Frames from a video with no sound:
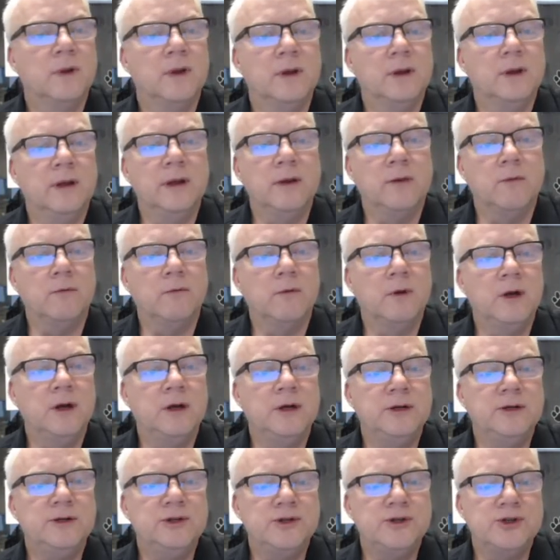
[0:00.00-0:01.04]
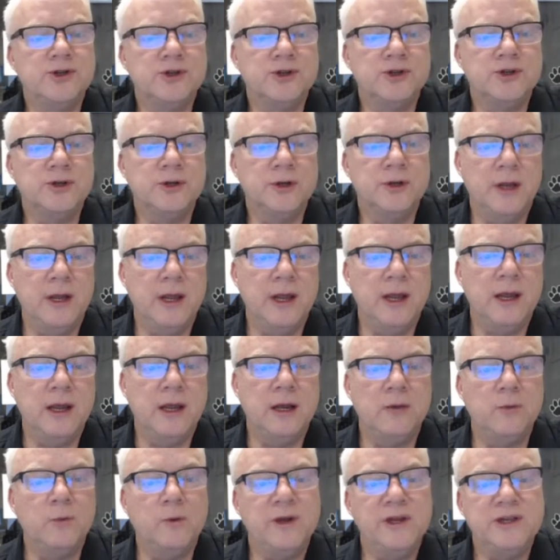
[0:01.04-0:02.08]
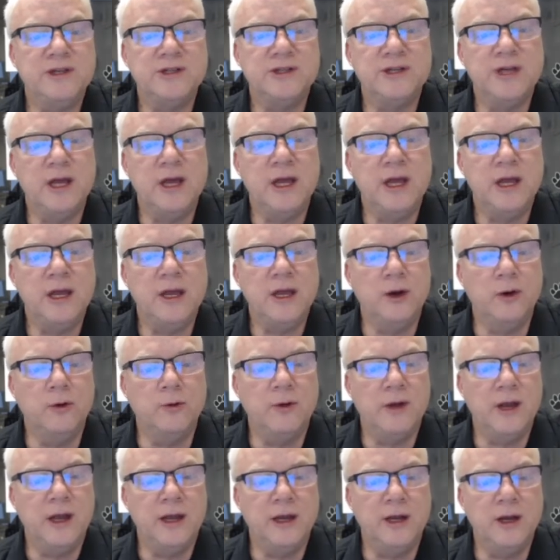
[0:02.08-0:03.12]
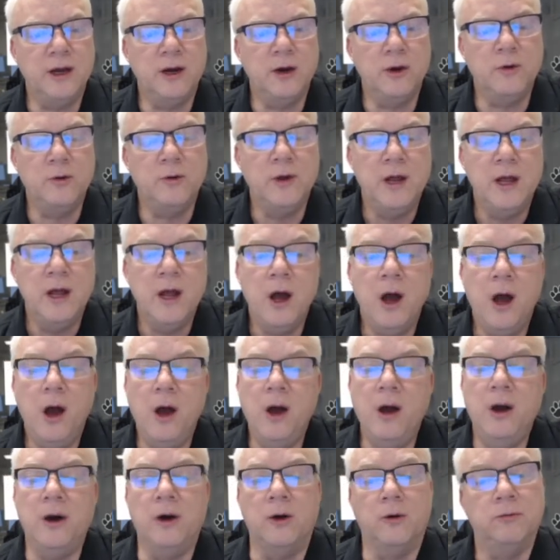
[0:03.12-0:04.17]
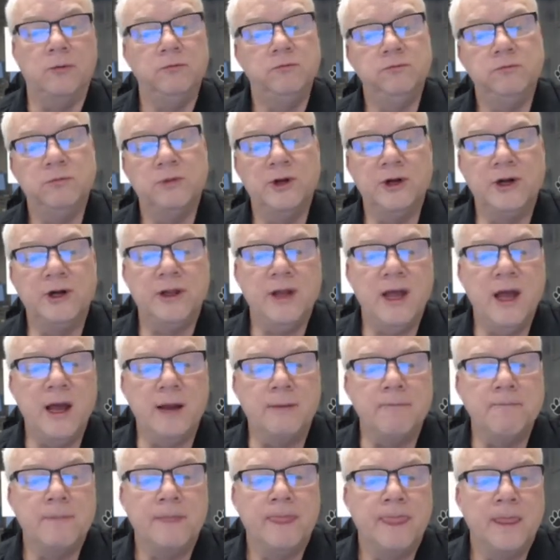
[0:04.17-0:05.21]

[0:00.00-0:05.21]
It runs, and we say, okay, go. Oh, look at that.